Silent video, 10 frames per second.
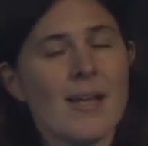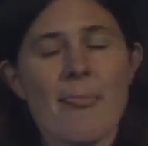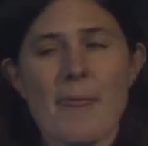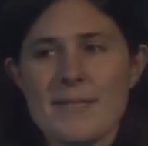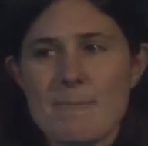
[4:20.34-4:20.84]

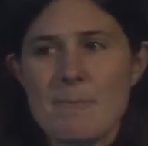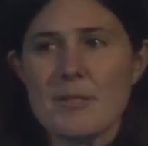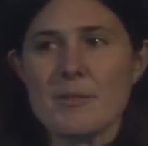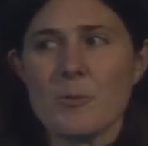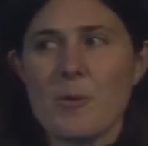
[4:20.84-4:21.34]
that's
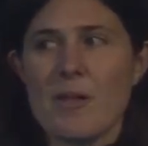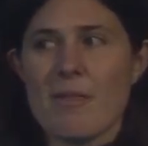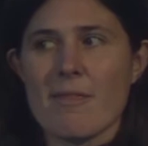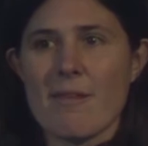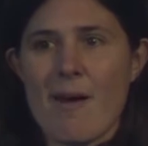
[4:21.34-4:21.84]
built
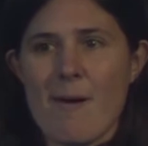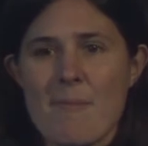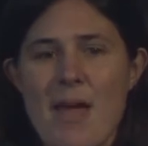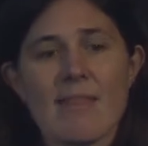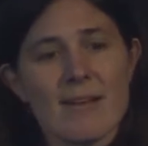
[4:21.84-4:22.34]
with
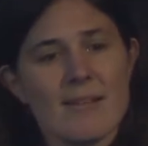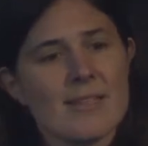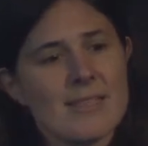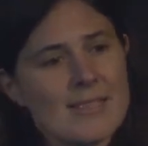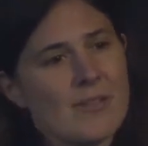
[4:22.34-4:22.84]
ethical
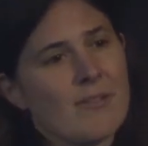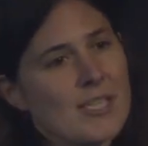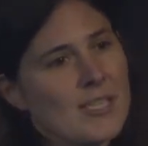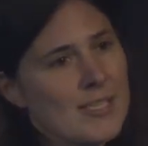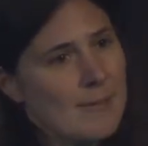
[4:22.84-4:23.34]

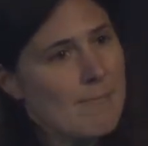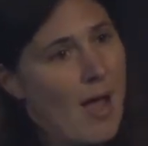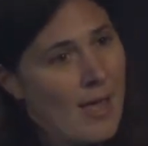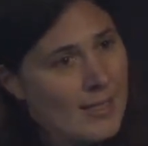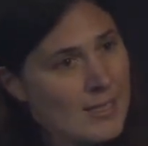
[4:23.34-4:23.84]
considerations in
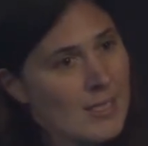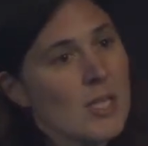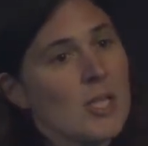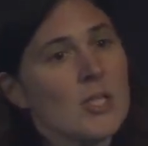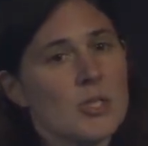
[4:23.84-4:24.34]
mind
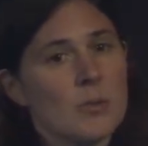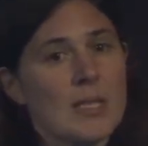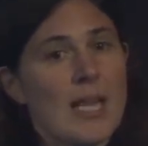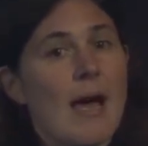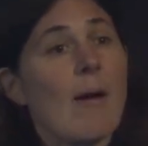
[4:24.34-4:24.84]
to
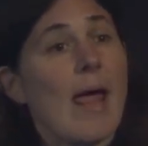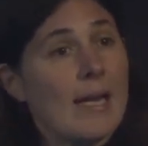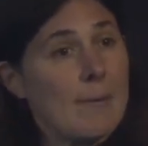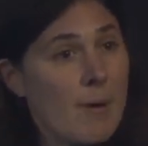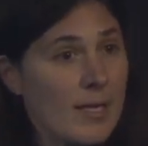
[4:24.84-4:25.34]
allow
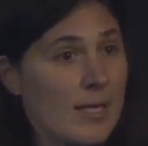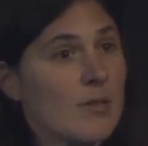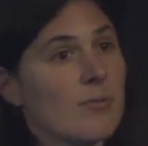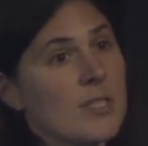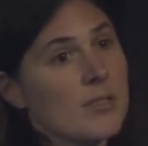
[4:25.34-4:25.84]
anybody in the
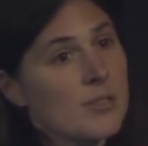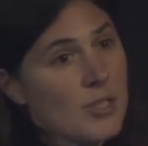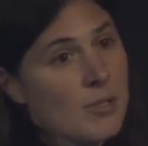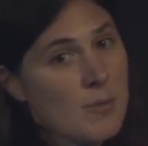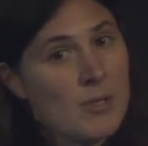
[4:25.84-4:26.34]
research
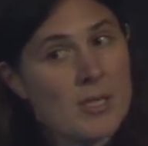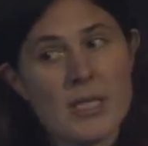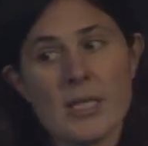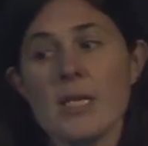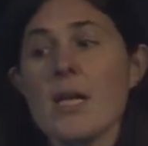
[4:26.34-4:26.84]

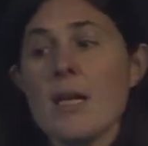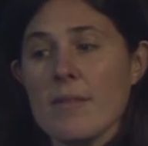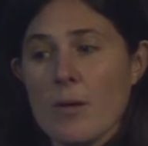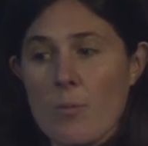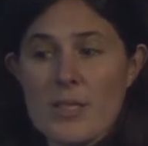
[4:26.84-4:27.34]
community
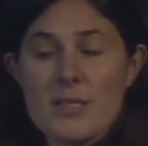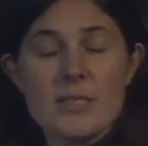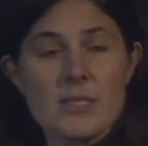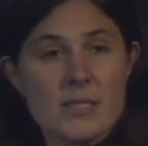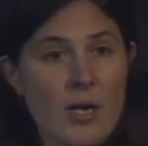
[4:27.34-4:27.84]
that wants
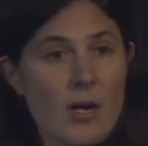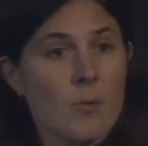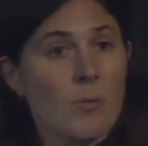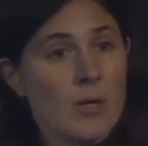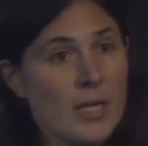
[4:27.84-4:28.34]
to start
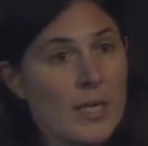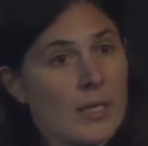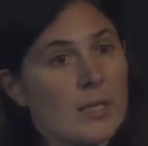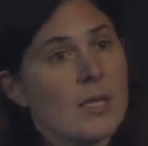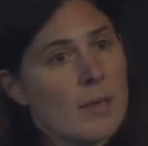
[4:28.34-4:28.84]
working
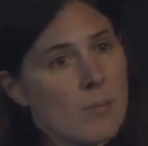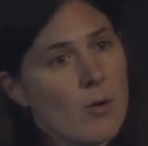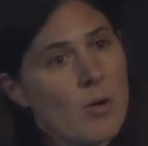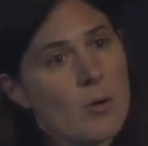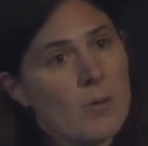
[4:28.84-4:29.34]
in more
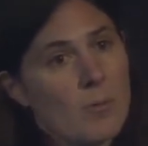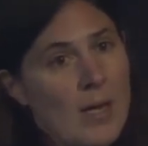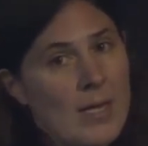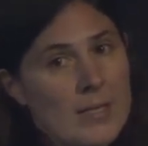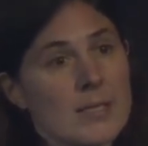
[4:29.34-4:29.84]
open
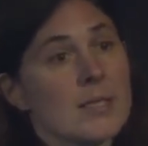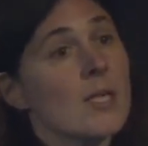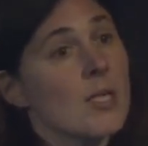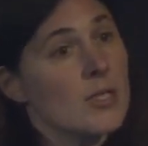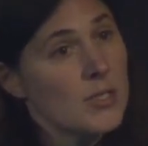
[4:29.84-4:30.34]
ways
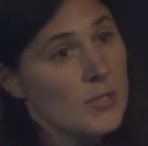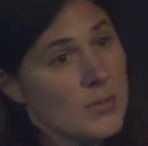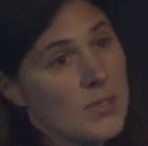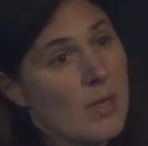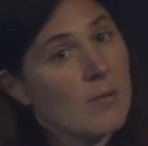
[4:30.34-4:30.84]
to do
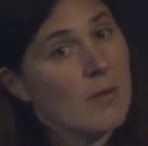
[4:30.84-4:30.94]
so.